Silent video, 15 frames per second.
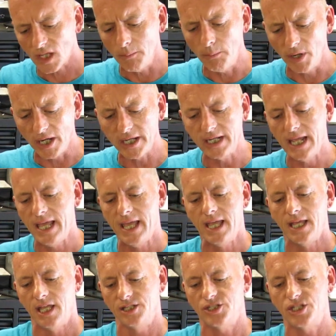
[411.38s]
But
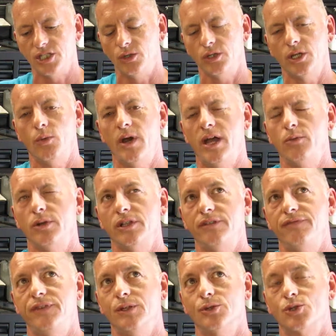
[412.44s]
it's the only way I really
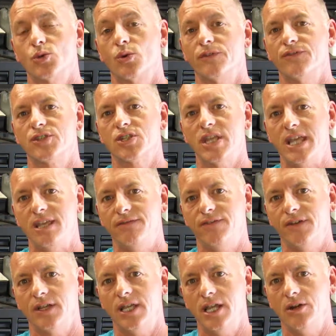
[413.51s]
feel sort of
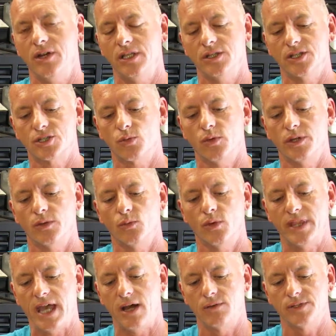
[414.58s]
safe carrying this
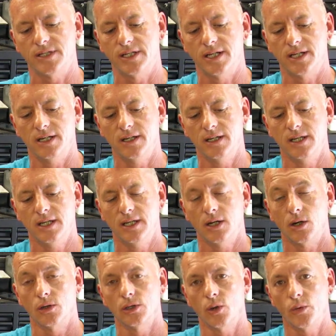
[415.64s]
without...
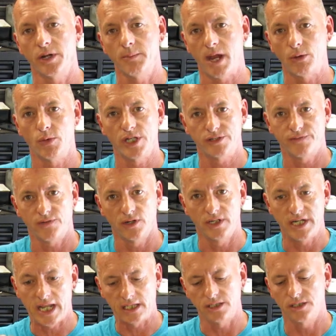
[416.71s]
or lowering my risk for a
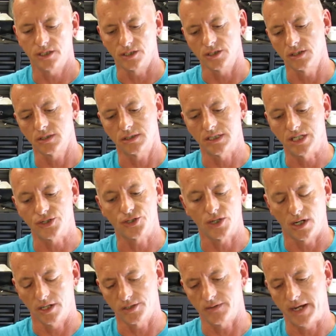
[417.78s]
negligent
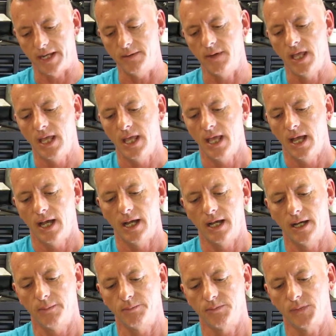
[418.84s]
discharge, right?
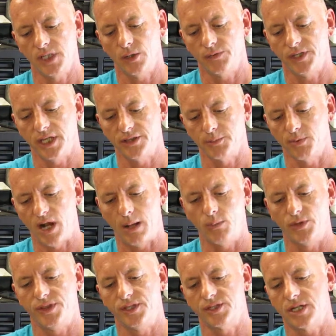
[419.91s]
The other problem
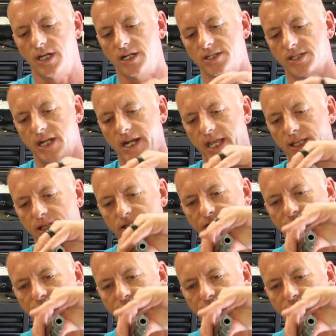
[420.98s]
with this gun is that it's